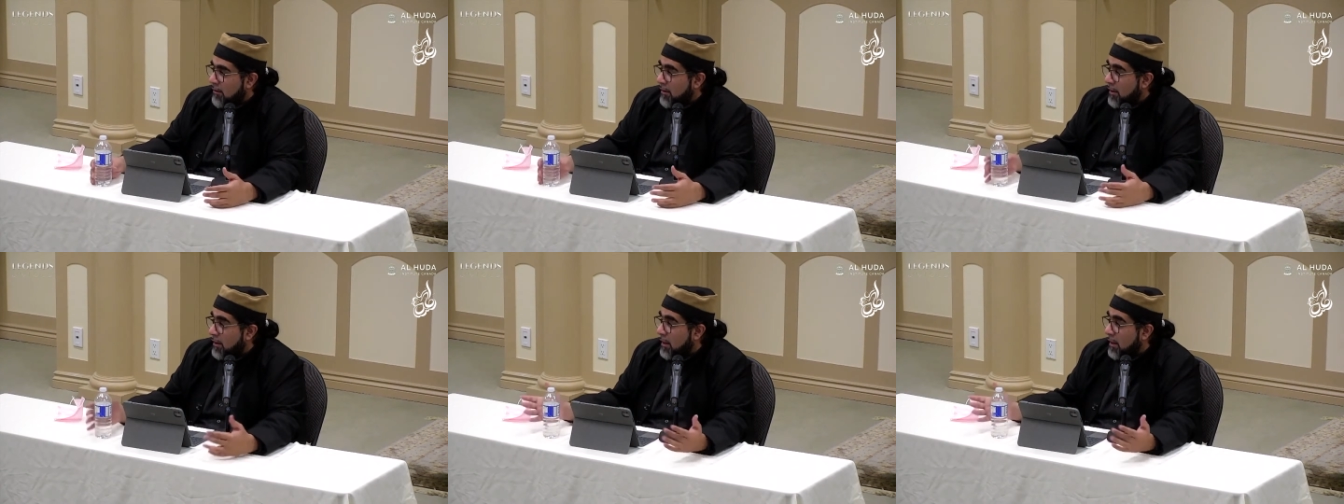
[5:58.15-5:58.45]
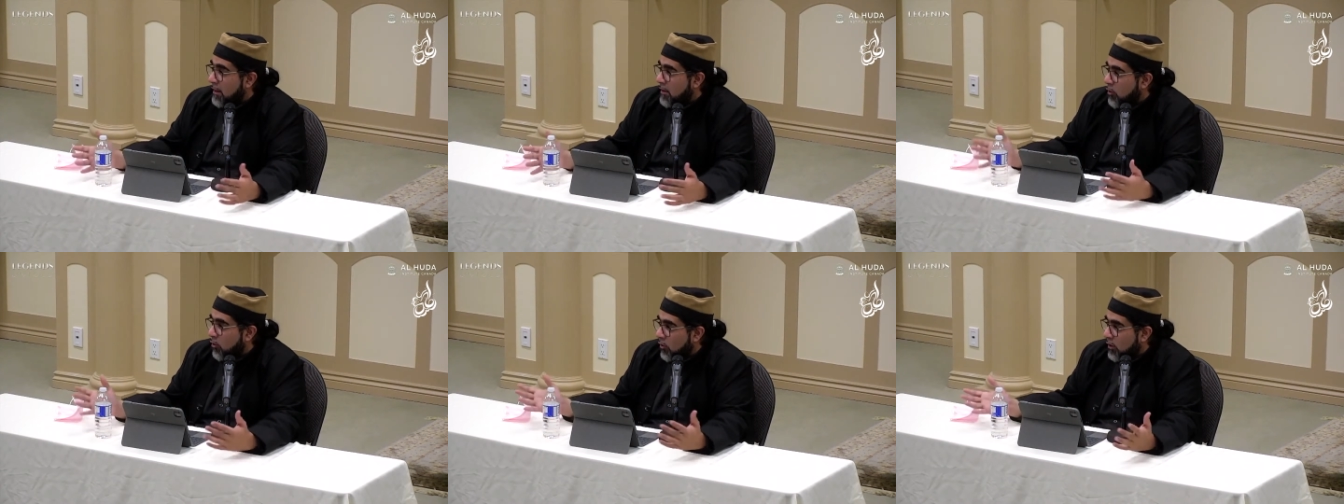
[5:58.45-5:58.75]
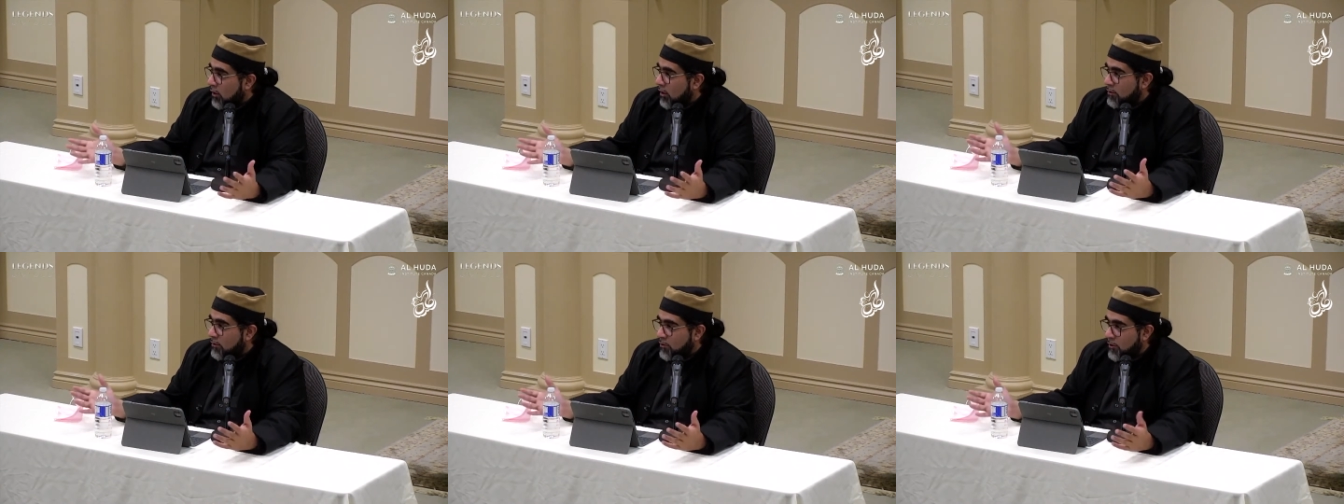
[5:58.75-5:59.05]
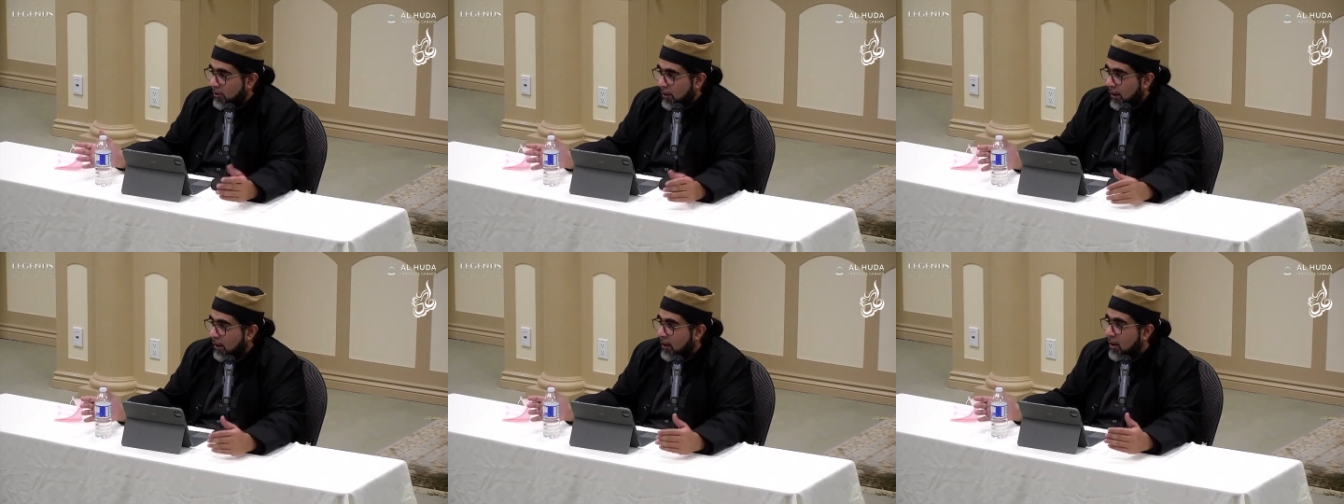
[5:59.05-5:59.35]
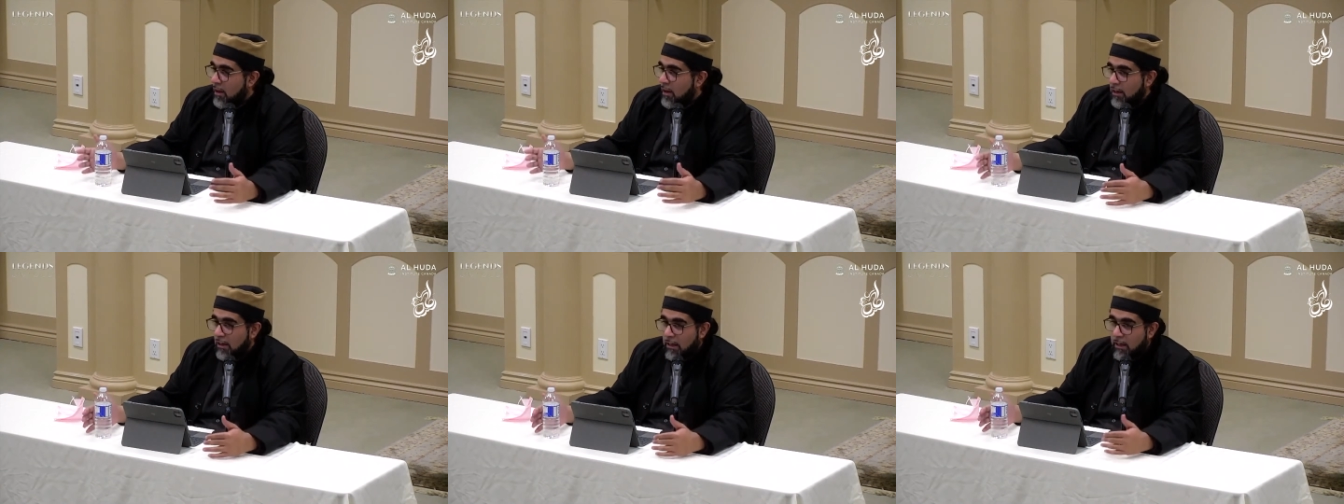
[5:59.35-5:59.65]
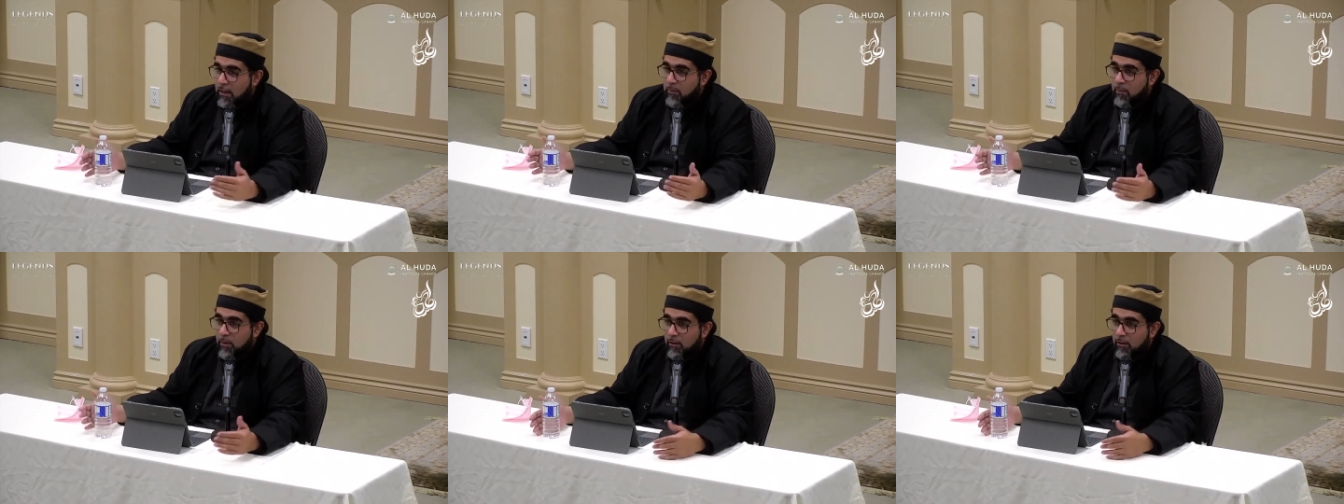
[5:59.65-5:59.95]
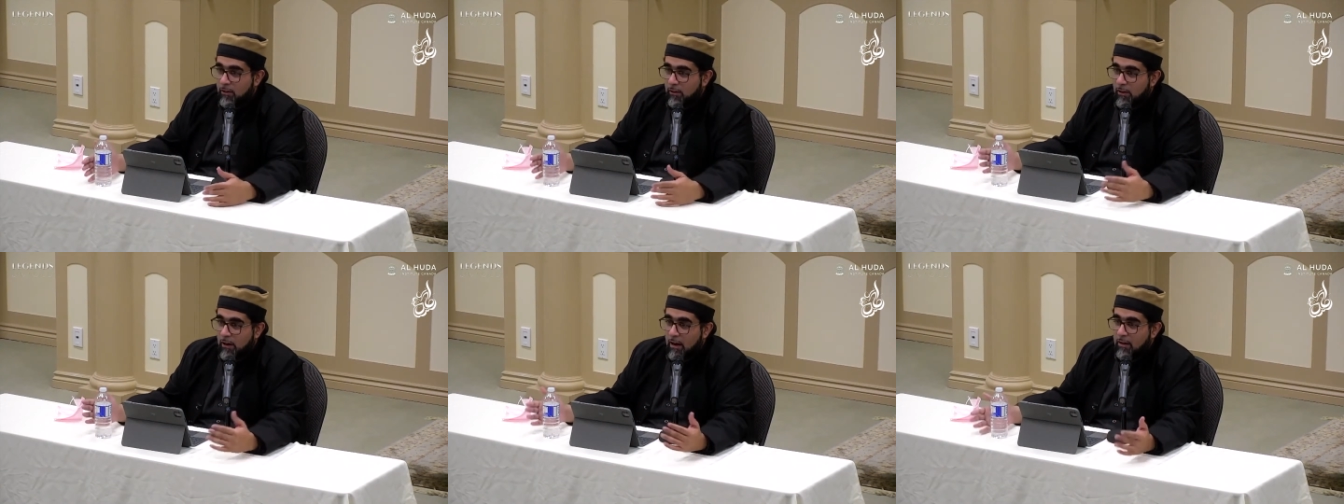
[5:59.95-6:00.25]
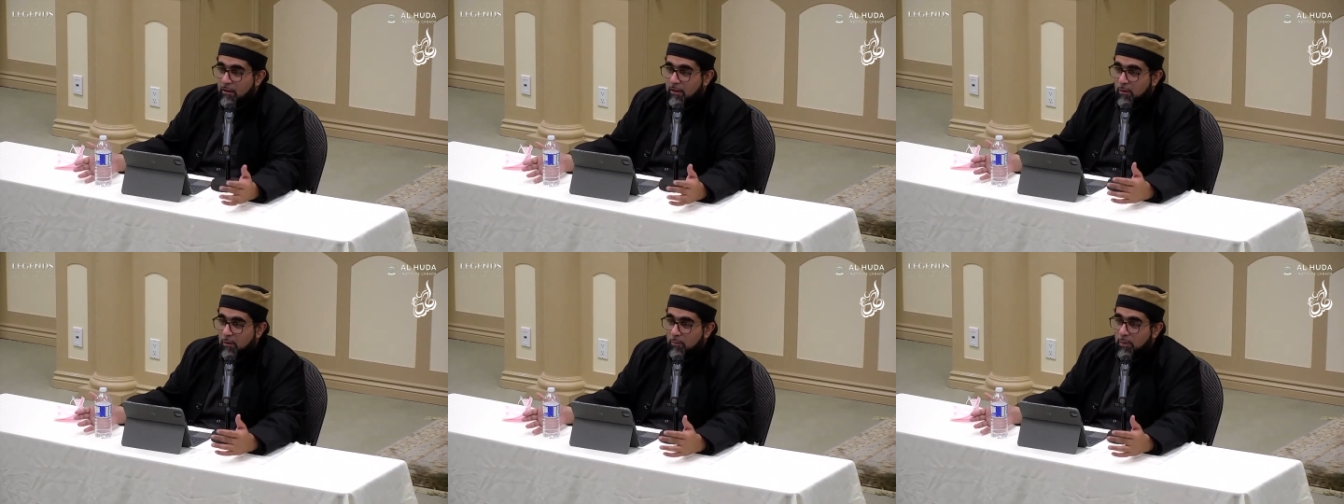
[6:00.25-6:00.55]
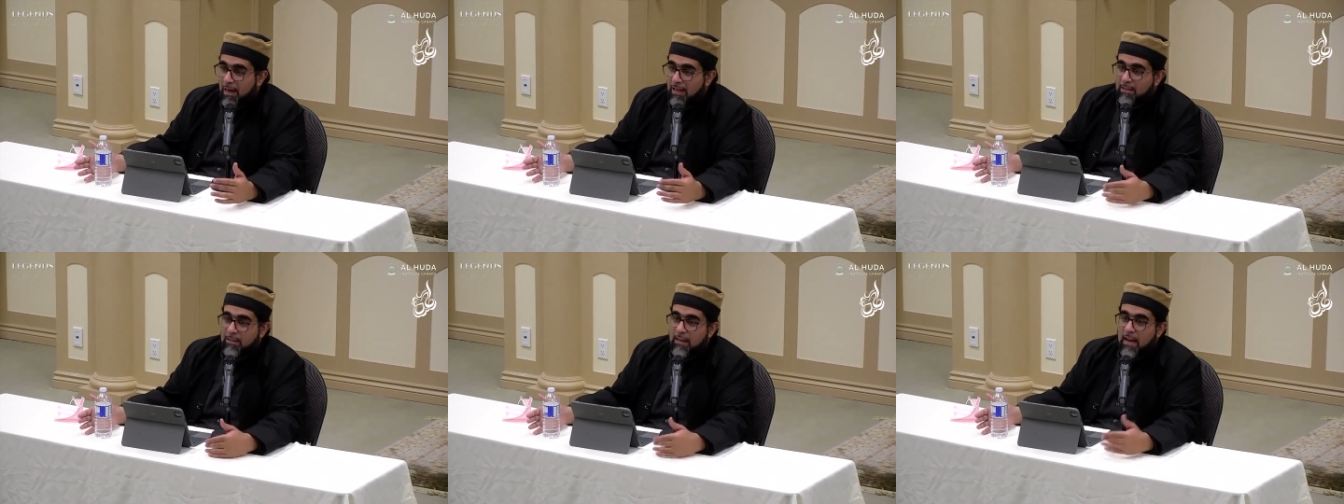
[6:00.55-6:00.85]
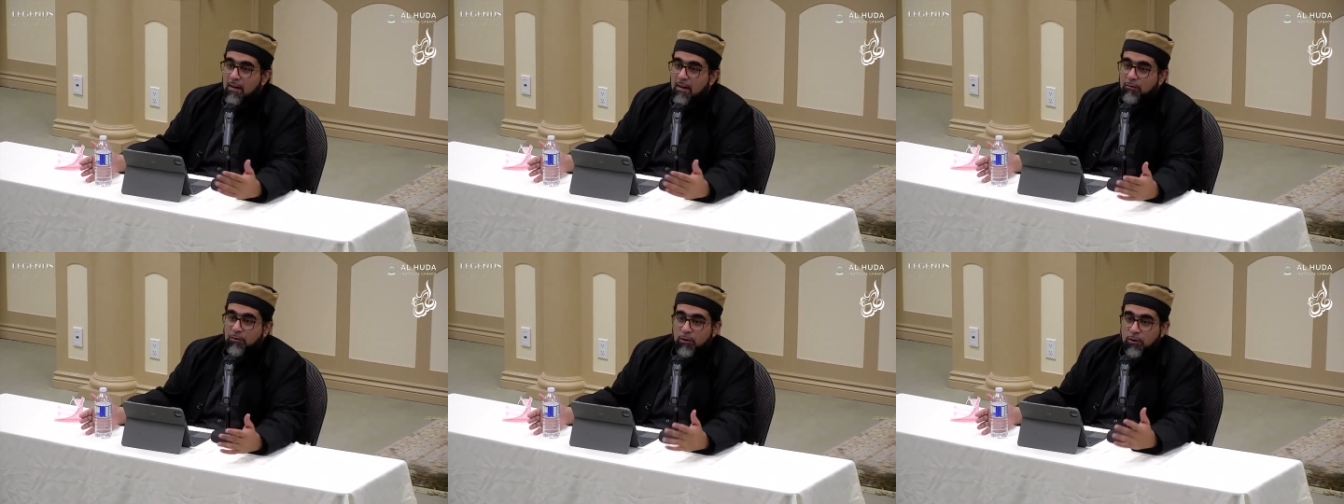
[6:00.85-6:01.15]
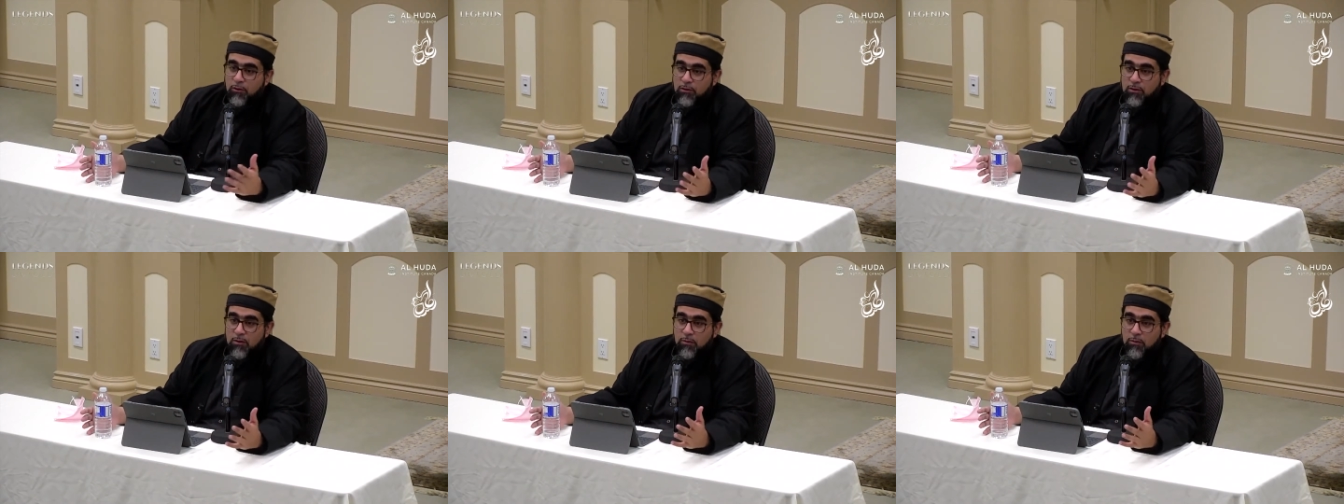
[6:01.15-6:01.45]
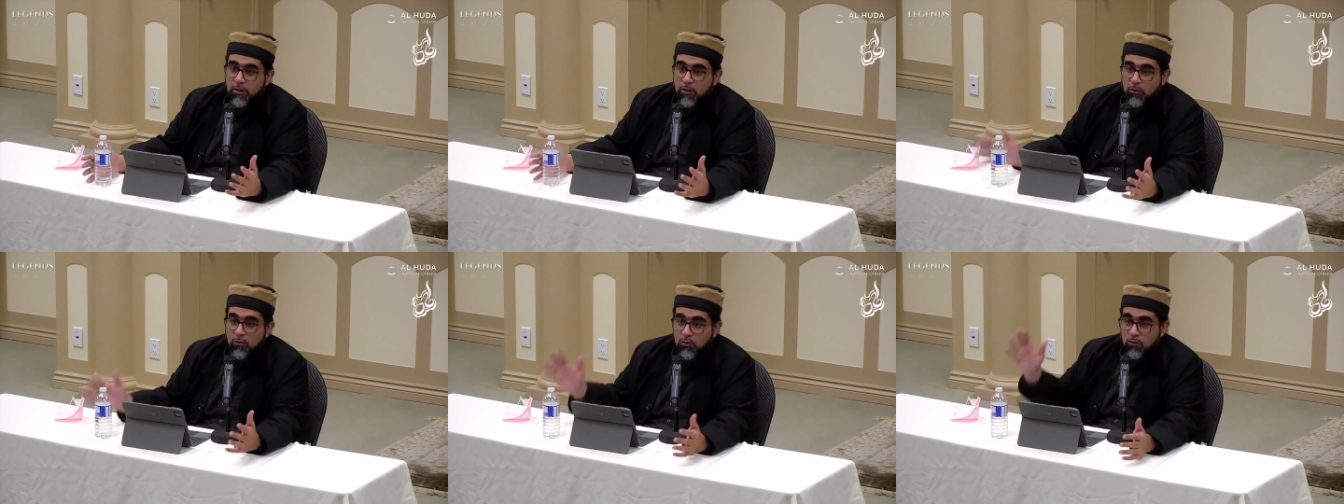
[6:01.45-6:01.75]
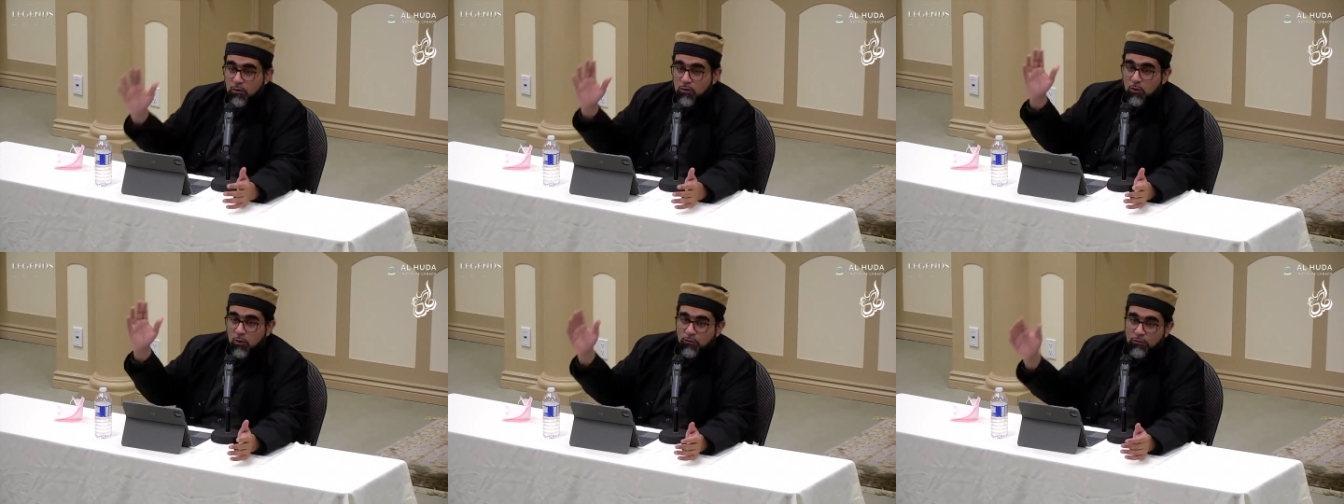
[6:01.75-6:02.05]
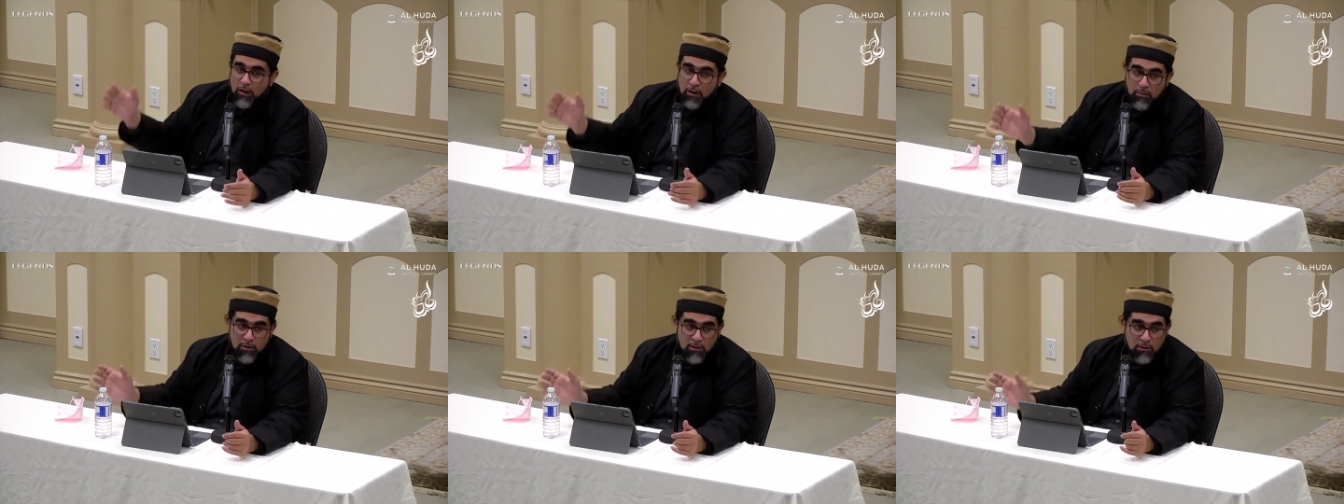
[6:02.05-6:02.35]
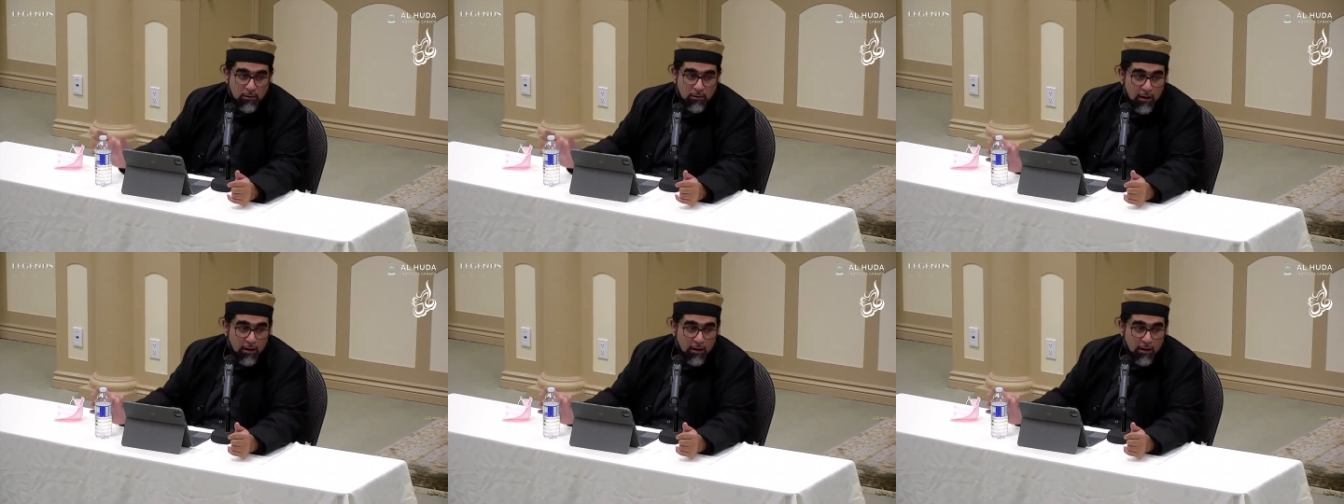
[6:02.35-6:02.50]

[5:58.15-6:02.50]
Right, that whole culture like naming their their pets after somebody who's so famous.